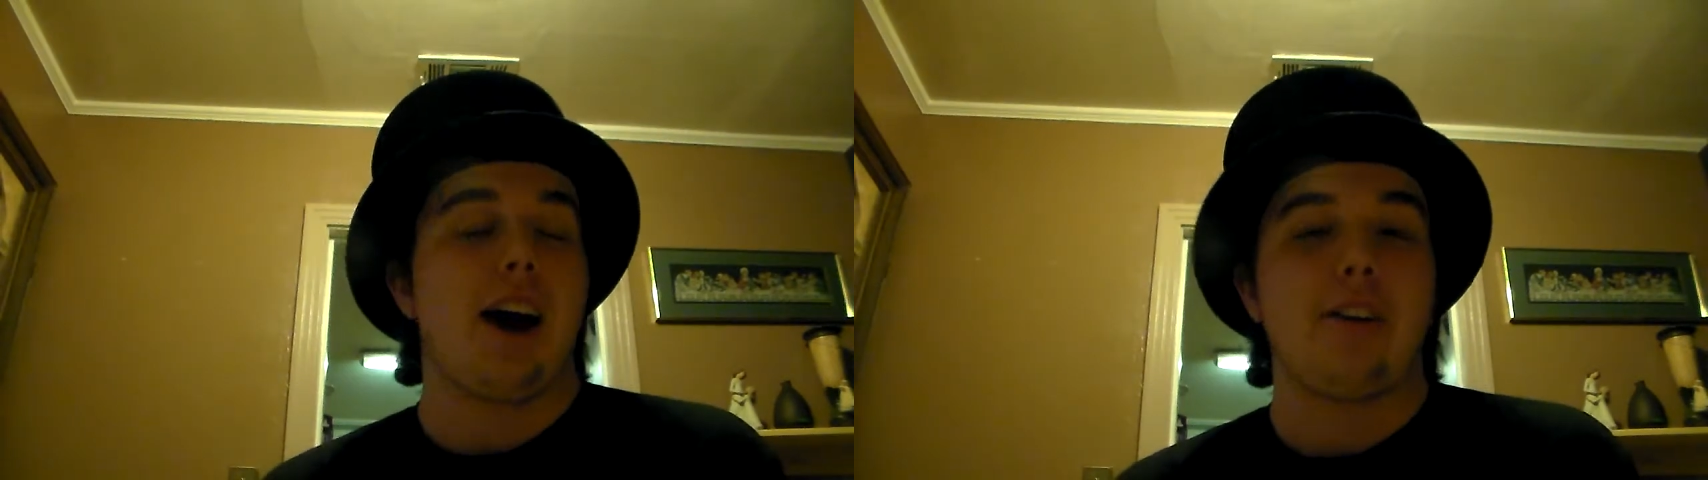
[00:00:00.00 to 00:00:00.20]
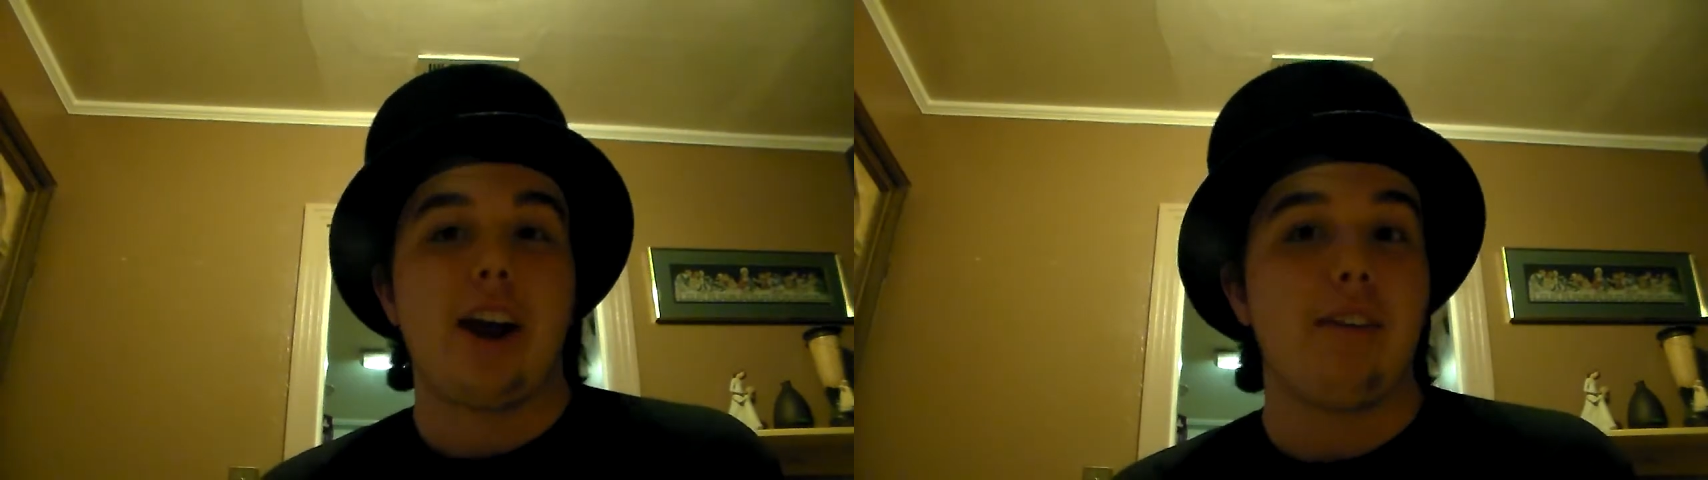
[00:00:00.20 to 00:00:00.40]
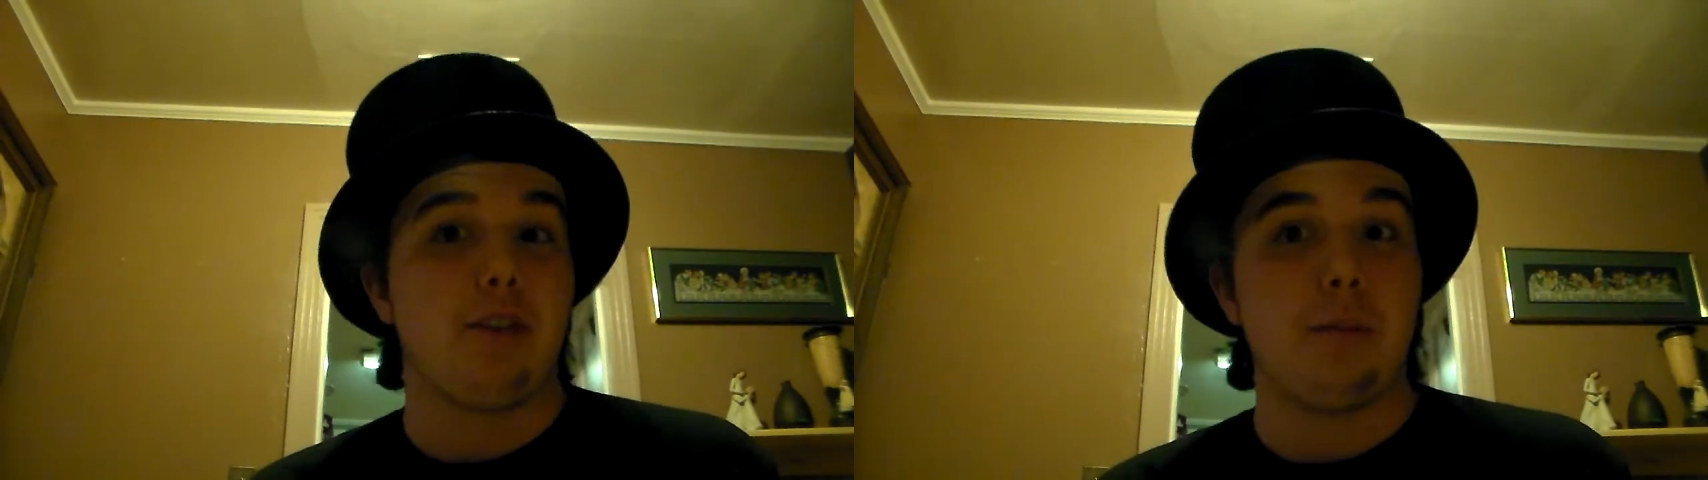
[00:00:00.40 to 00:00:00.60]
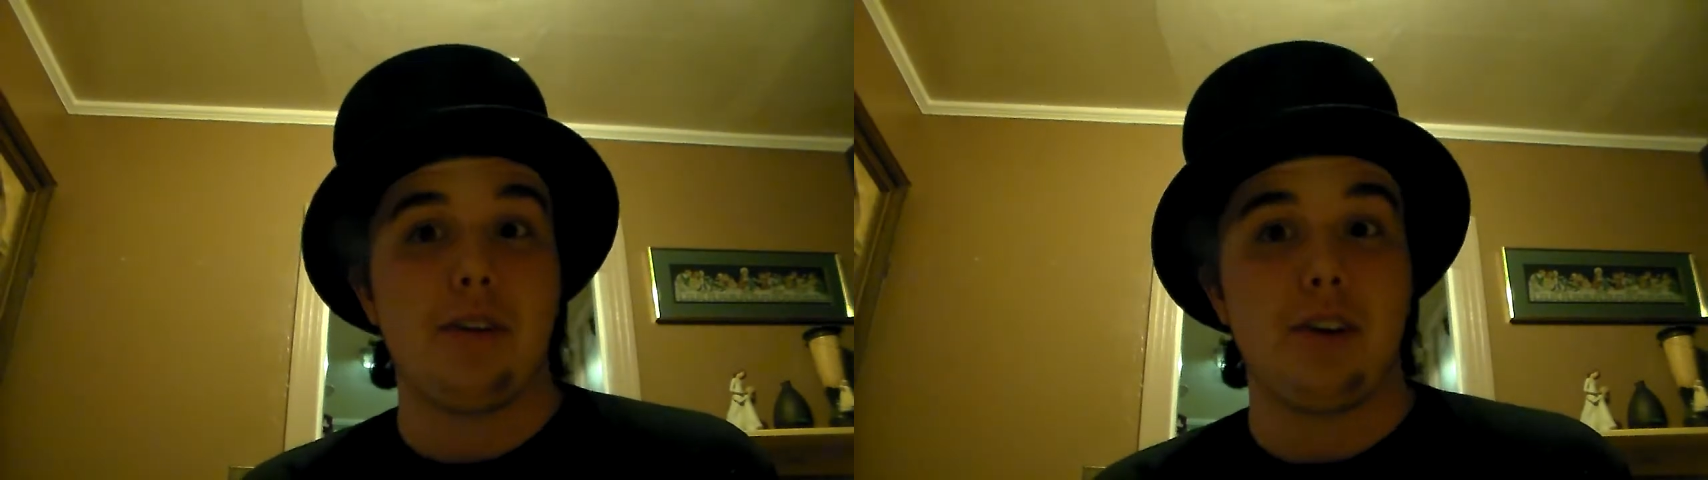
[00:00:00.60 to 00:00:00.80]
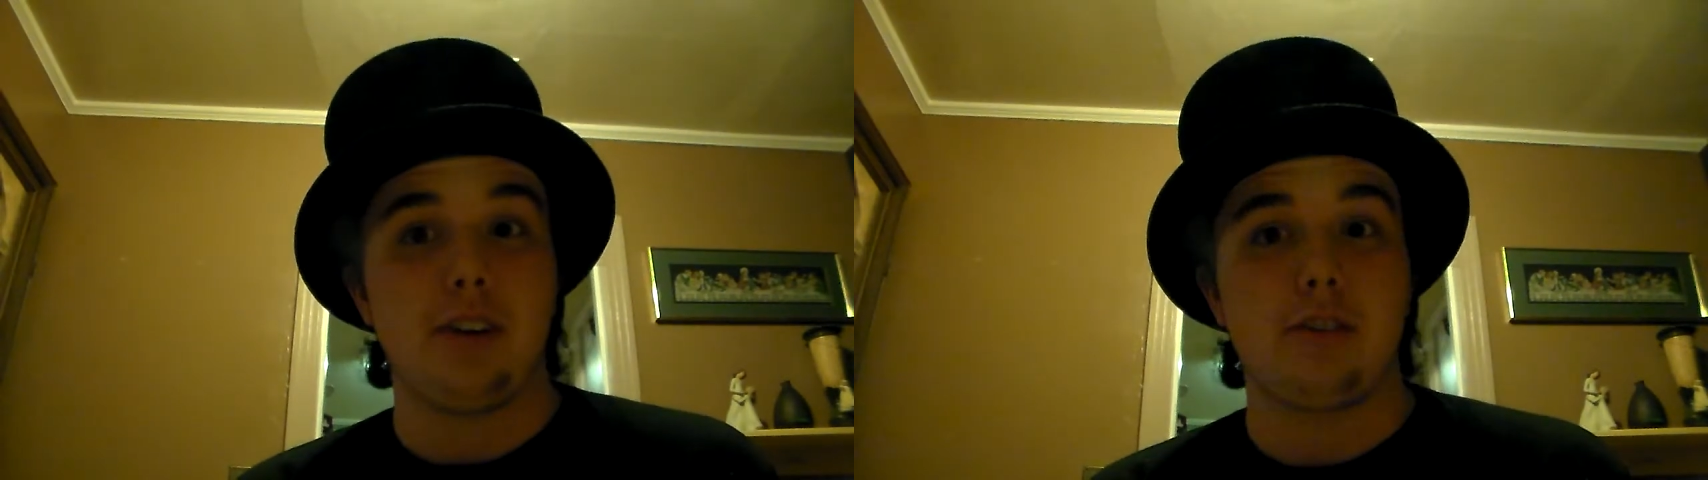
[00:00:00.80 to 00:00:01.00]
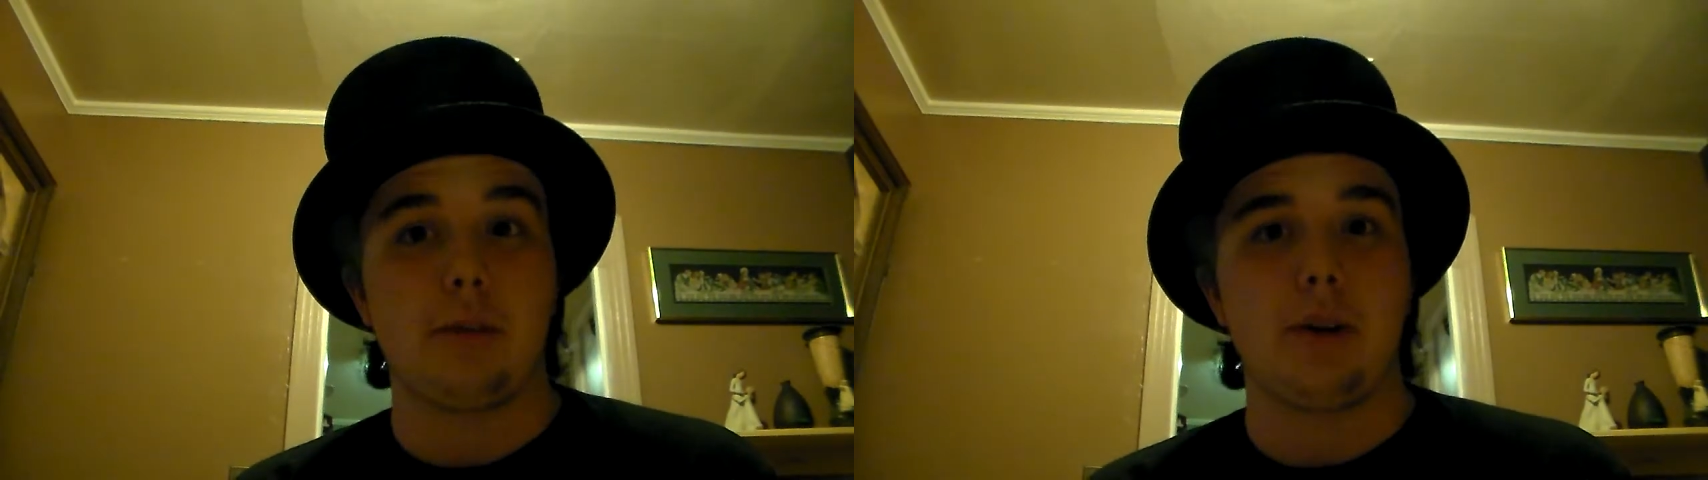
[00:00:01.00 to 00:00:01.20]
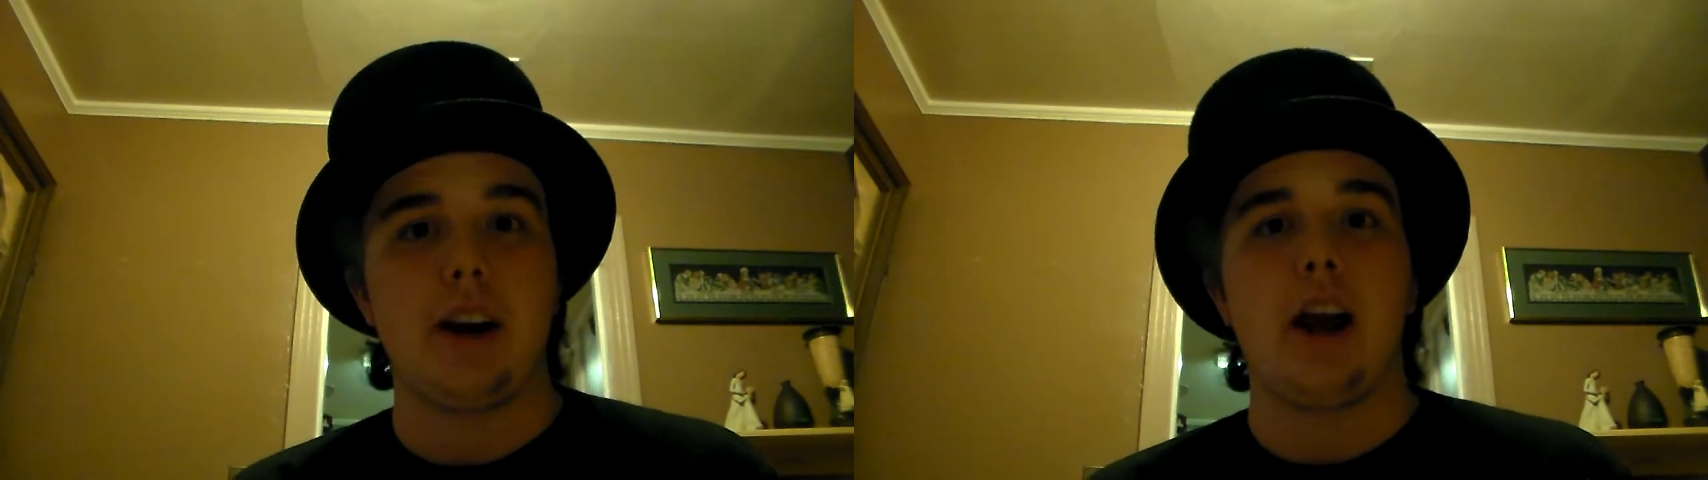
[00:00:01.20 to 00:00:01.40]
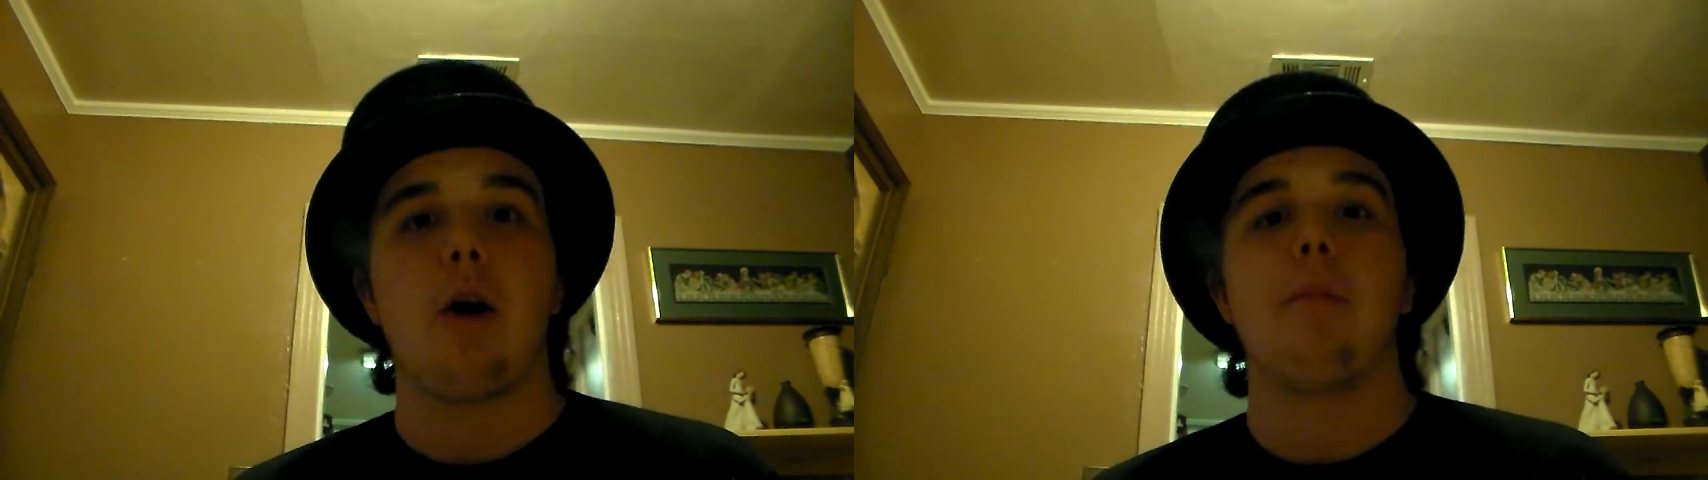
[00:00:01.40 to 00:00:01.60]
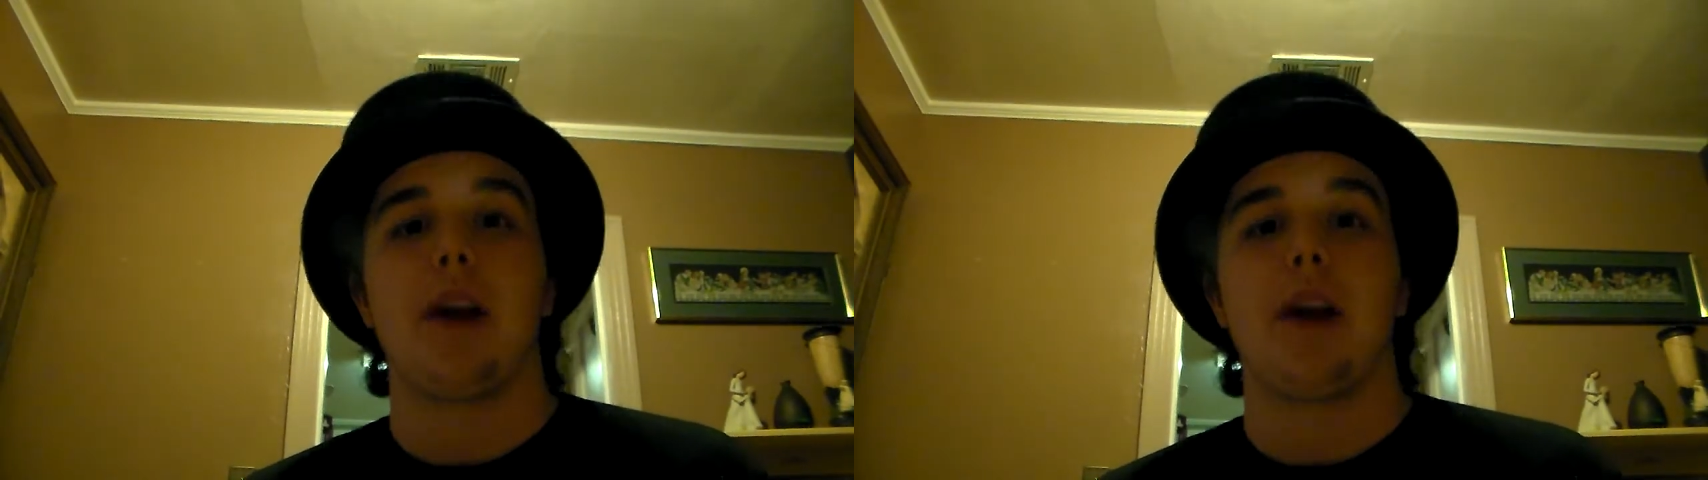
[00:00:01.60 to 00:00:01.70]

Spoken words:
I don't have too many videos up right now,